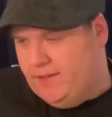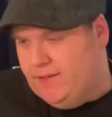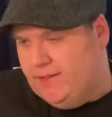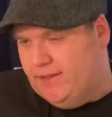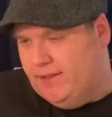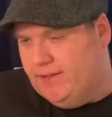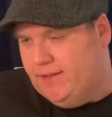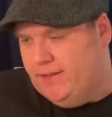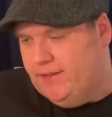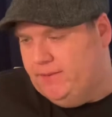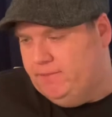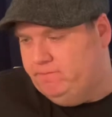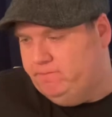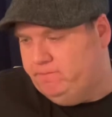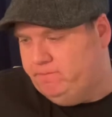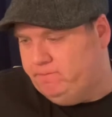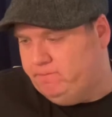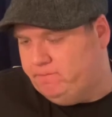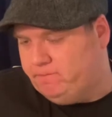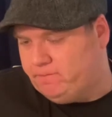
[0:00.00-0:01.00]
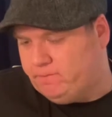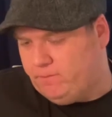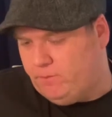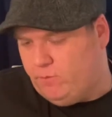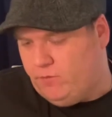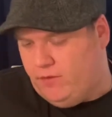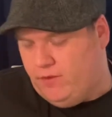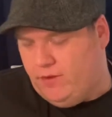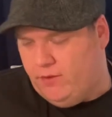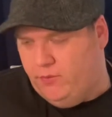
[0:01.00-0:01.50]
Uh,
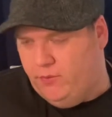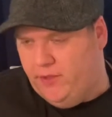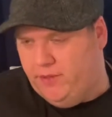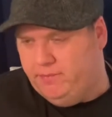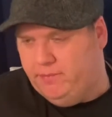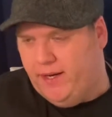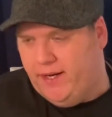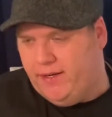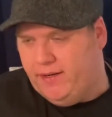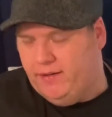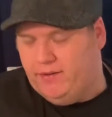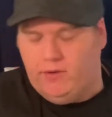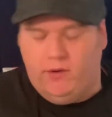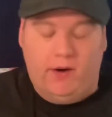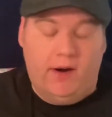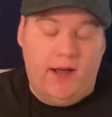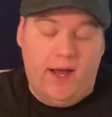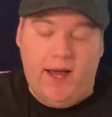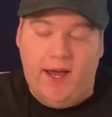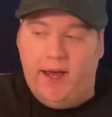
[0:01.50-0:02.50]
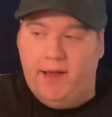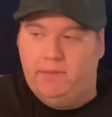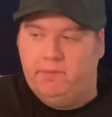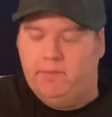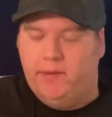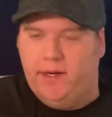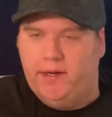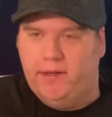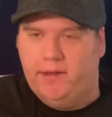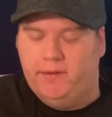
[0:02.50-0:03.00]
we'd made it, or I had
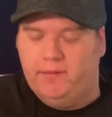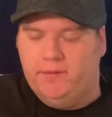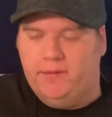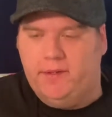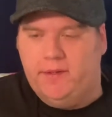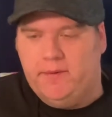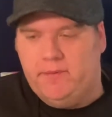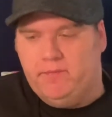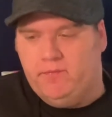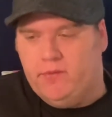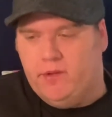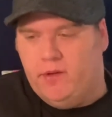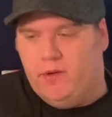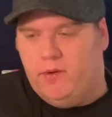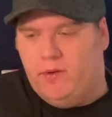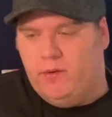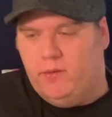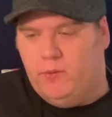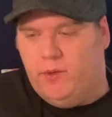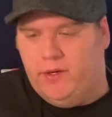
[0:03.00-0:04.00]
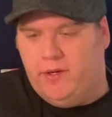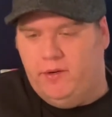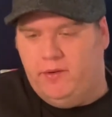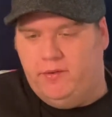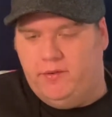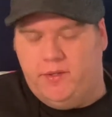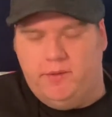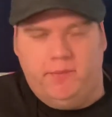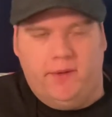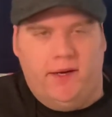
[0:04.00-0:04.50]
made it. Went over
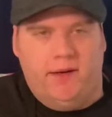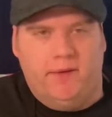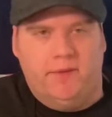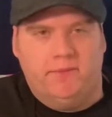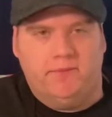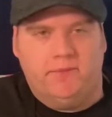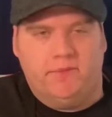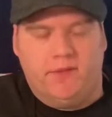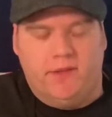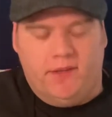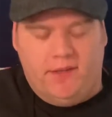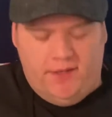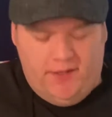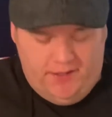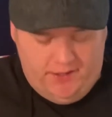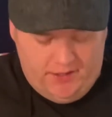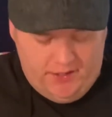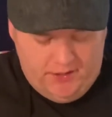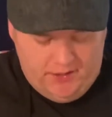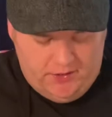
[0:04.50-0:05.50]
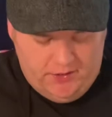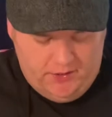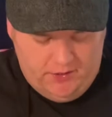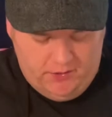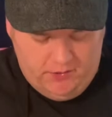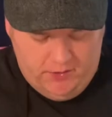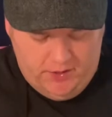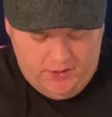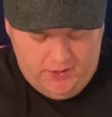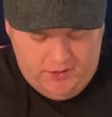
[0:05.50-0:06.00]
to my sisters and
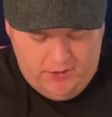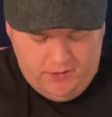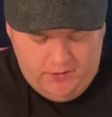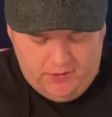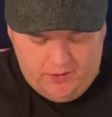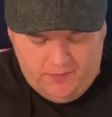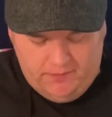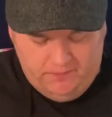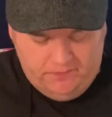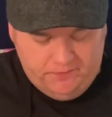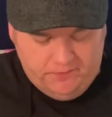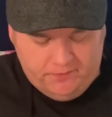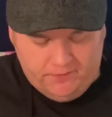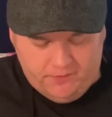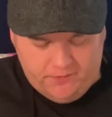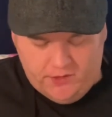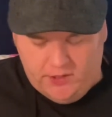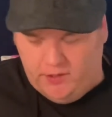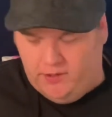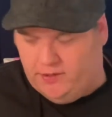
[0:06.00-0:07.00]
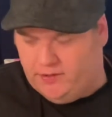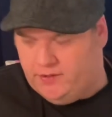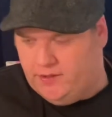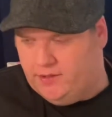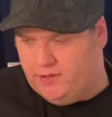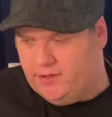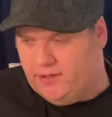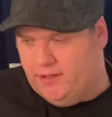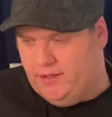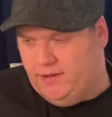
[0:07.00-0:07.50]
we was doing some junk,
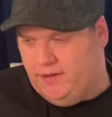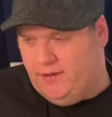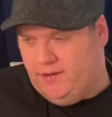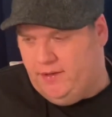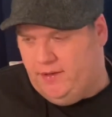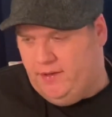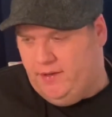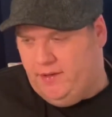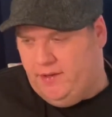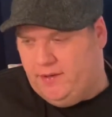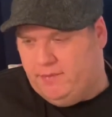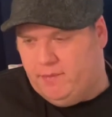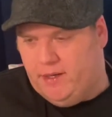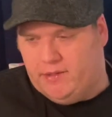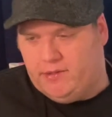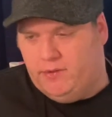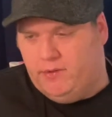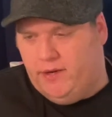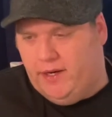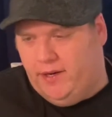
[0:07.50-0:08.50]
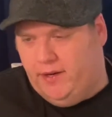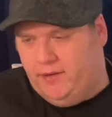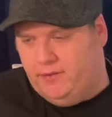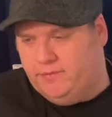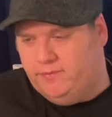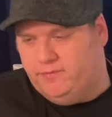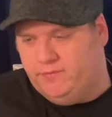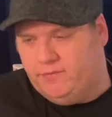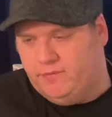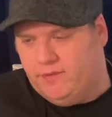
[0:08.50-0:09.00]
just messing
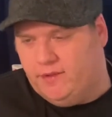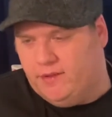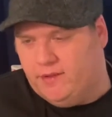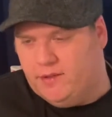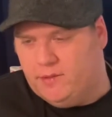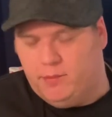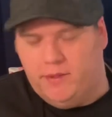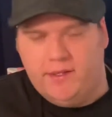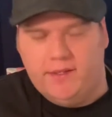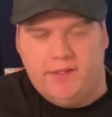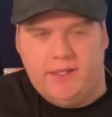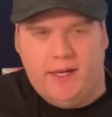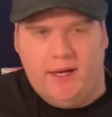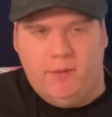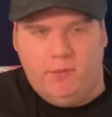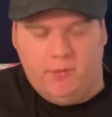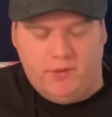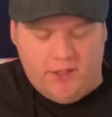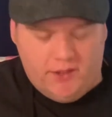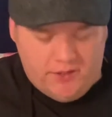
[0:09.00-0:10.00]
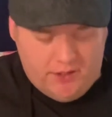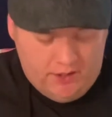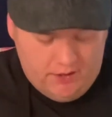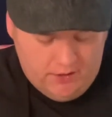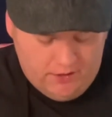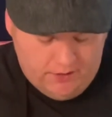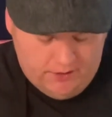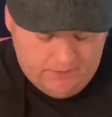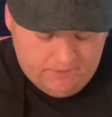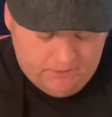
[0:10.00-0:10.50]
around, spending time with each other.